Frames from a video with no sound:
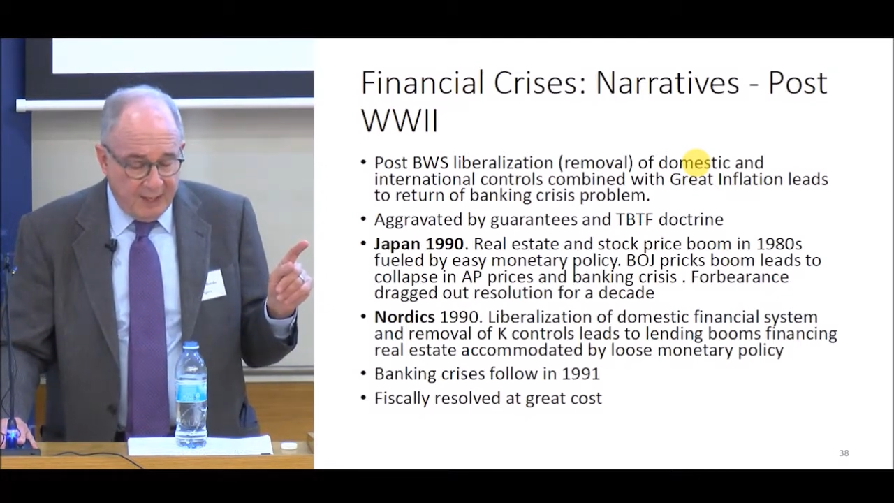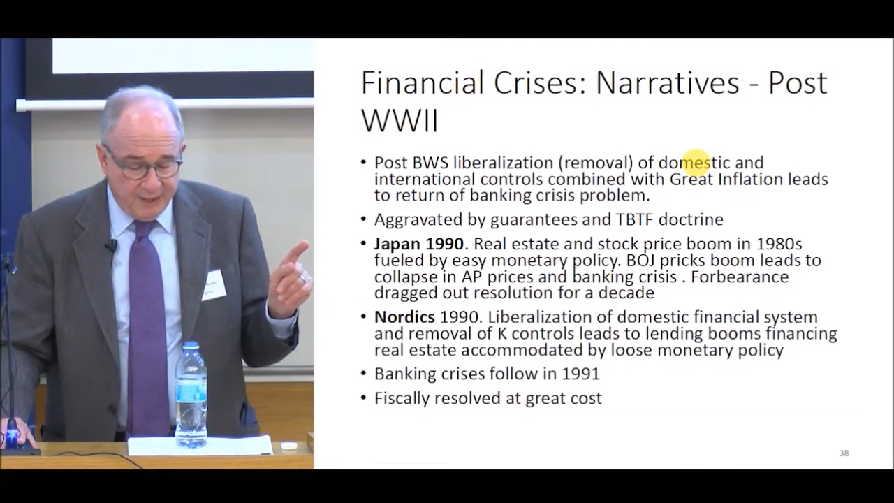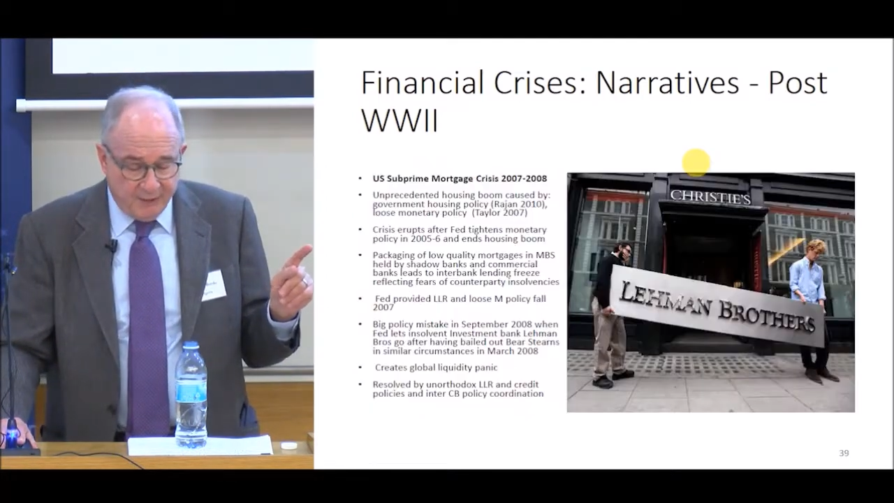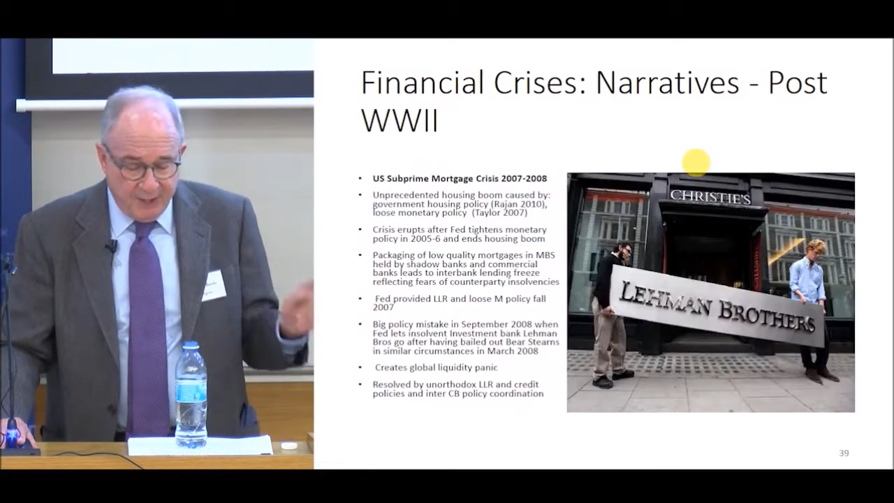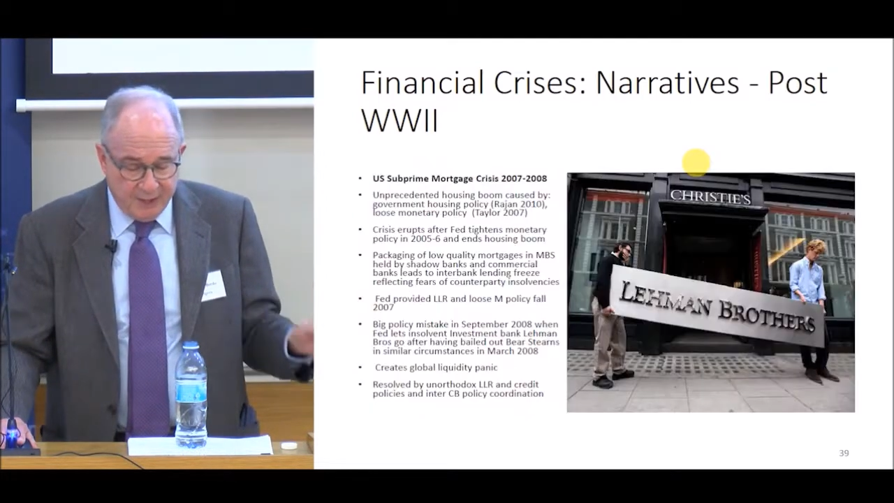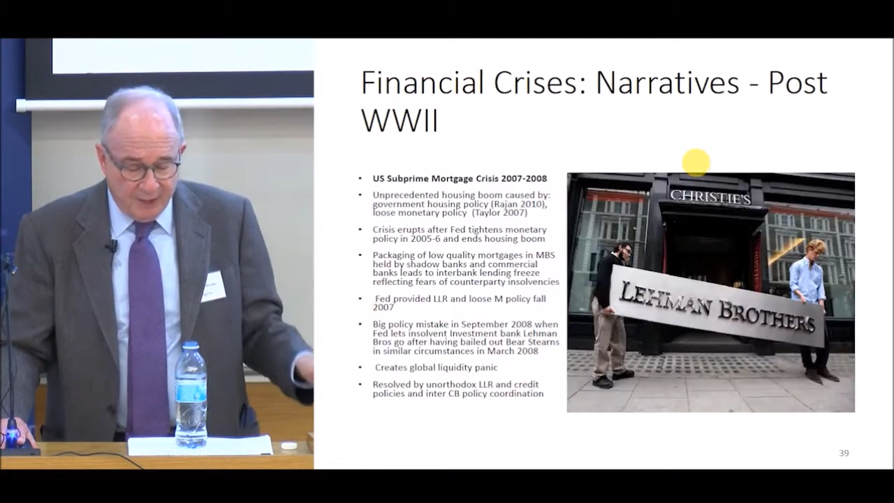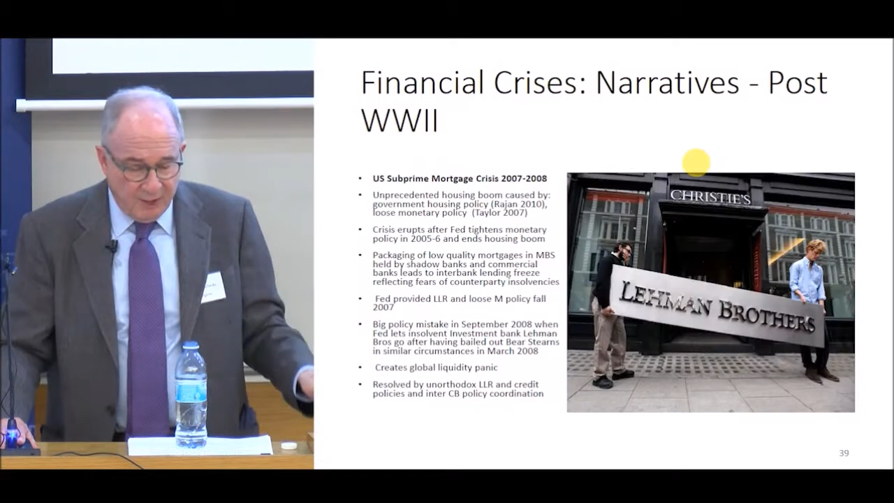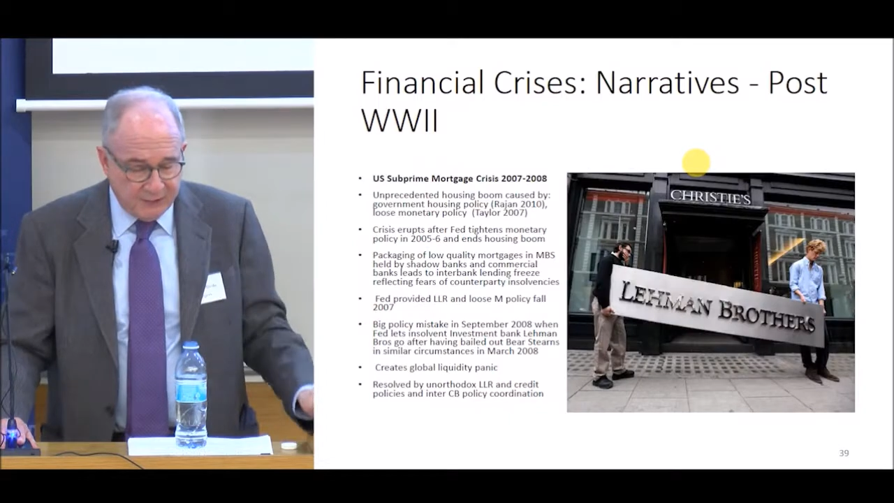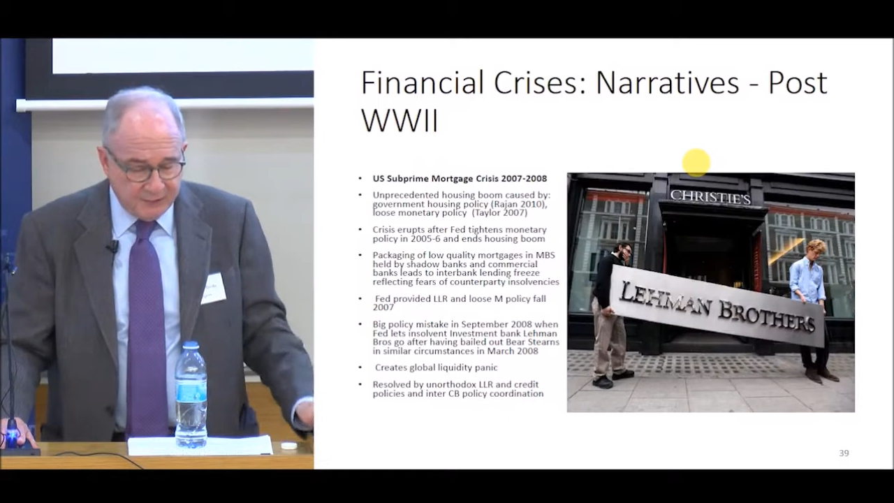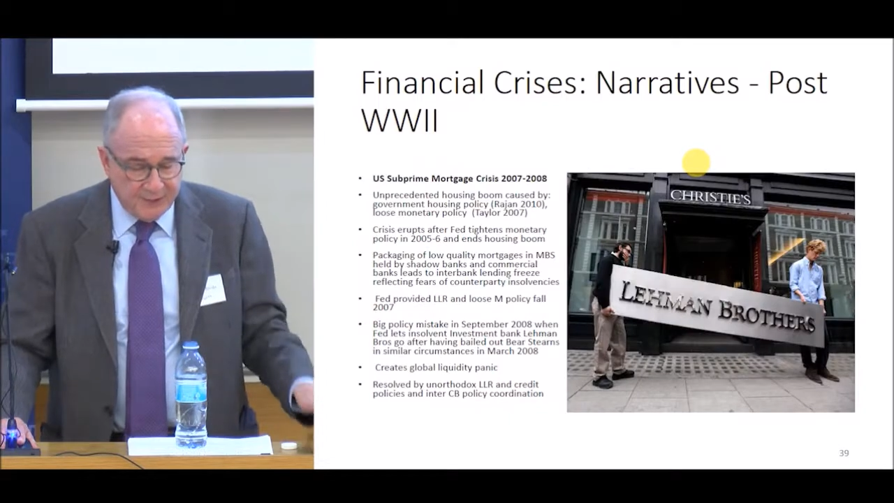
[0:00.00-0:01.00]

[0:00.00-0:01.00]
at great cost.